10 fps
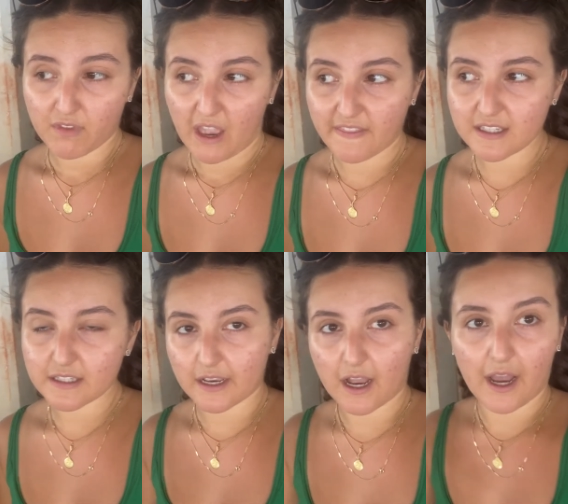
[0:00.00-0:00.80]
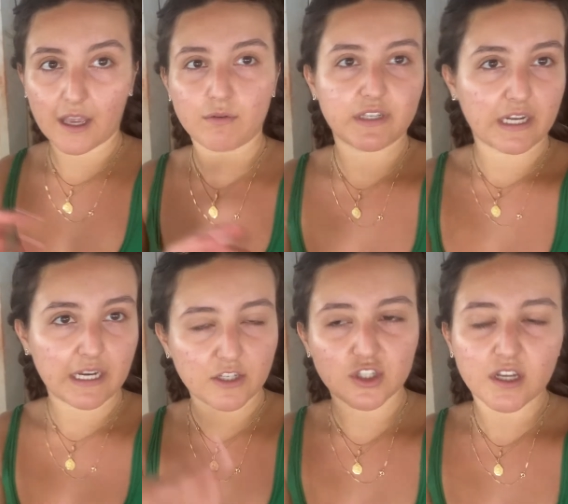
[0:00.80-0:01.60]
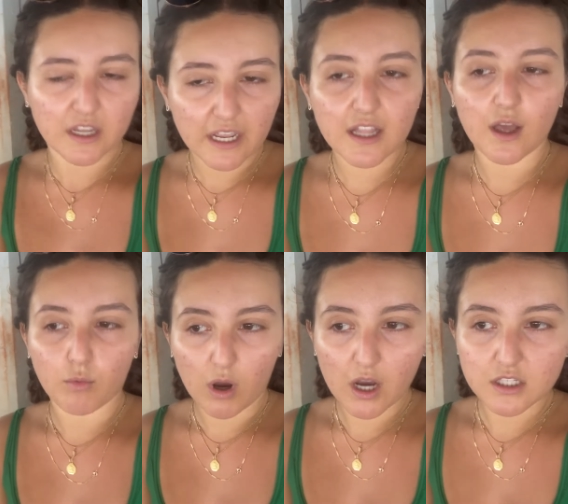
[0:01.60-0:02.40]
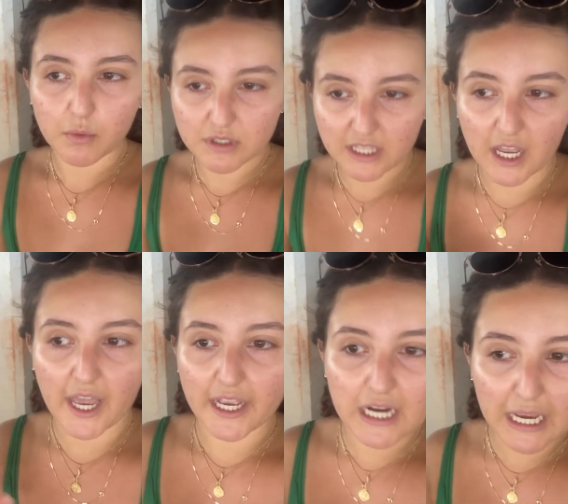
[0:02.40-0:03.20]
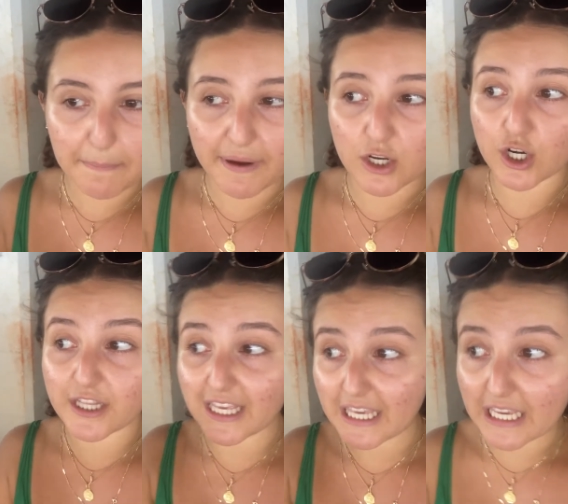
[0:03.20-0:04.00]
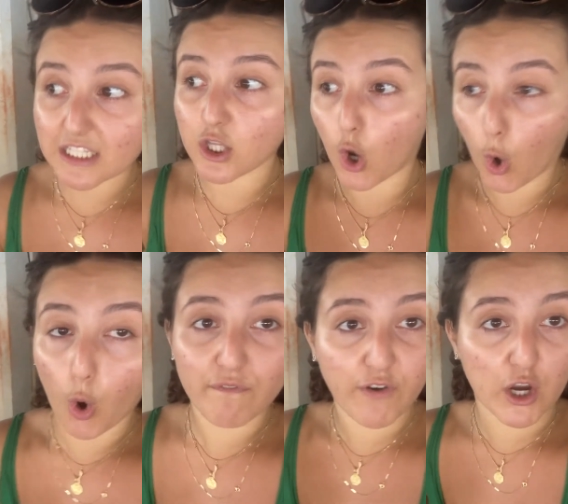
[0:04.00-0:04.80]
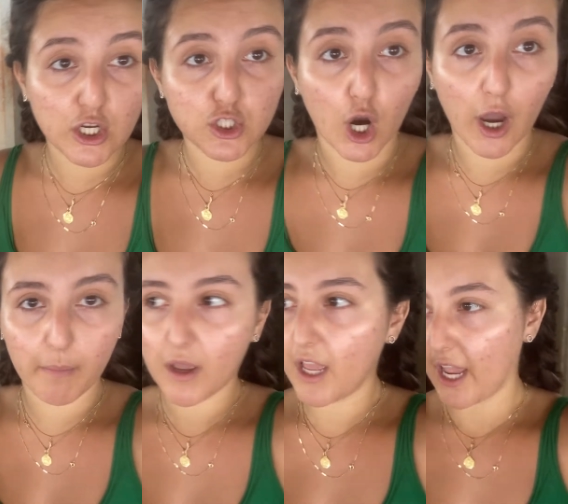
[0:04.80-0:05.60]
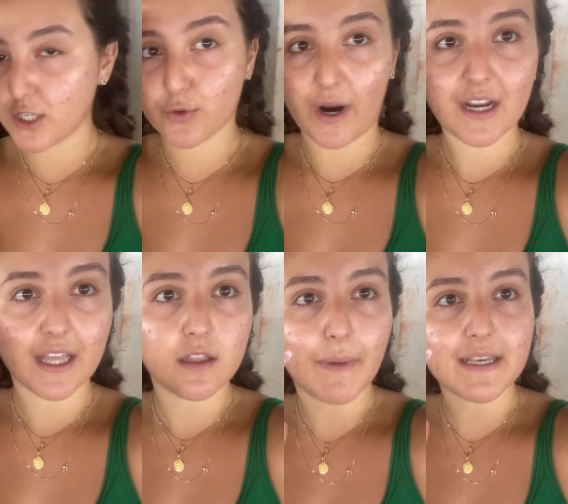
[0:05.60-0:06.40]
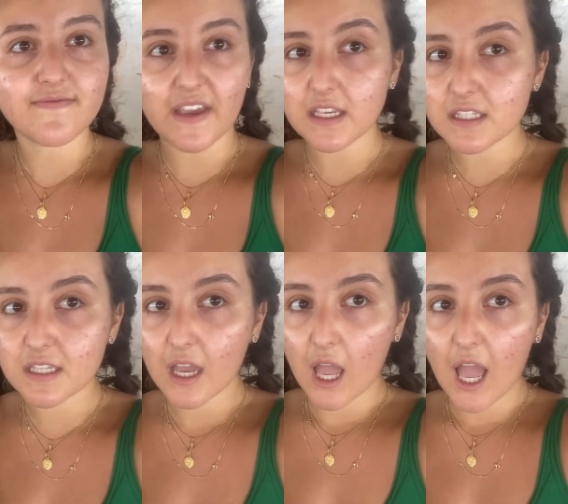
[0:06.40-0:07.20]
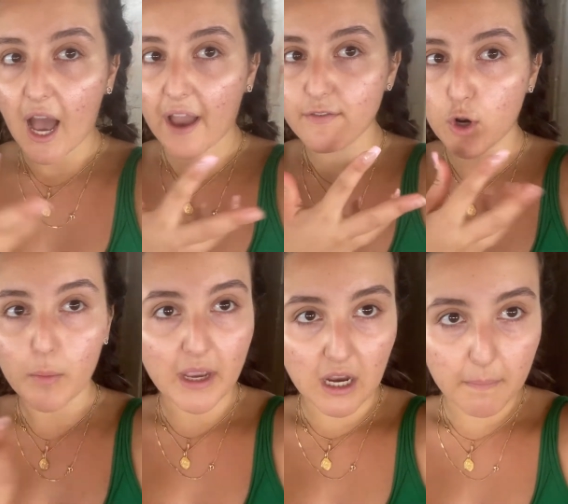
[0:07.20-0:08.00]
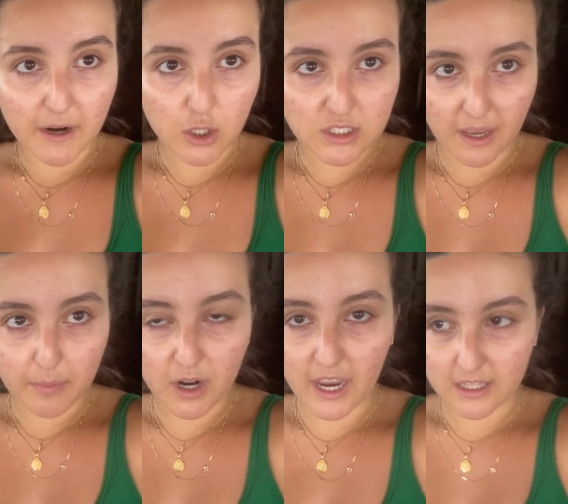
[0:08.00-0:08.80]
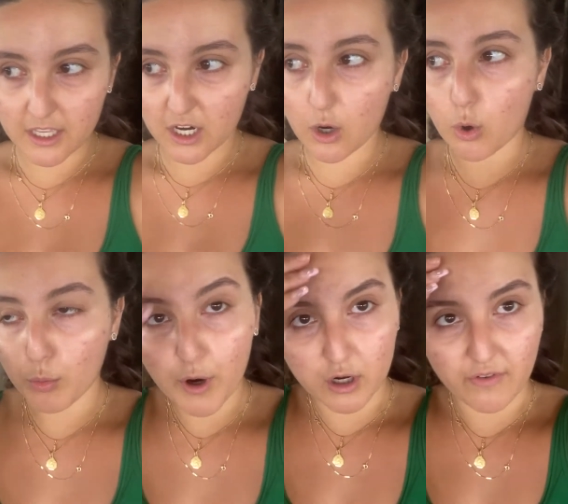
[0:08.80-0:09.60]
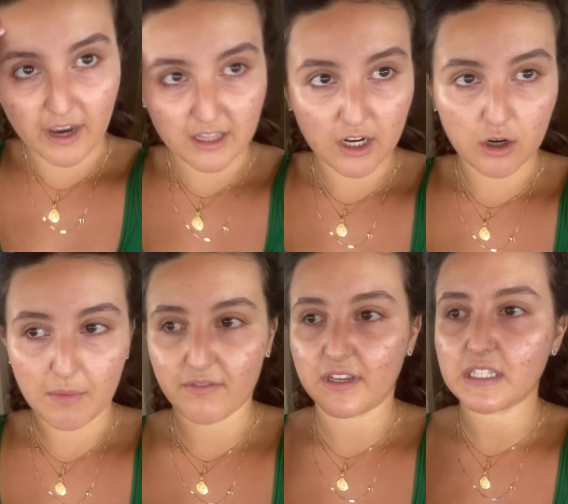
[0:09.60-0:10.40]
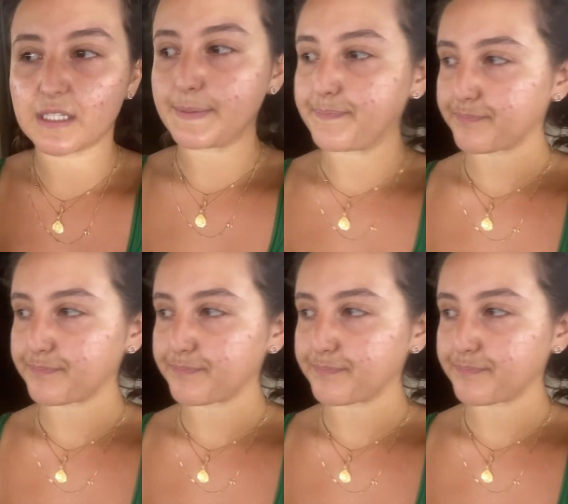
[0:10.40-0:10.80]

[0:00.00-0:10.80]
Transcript: And this like hike was like a, just like an incline walk, so it wasn't like a hike hike, but you're in the heat the whole fucking time. And to like with my face, I have no makeup, but it looks like I put highlighter, like a whole bottle of highlighter on my face.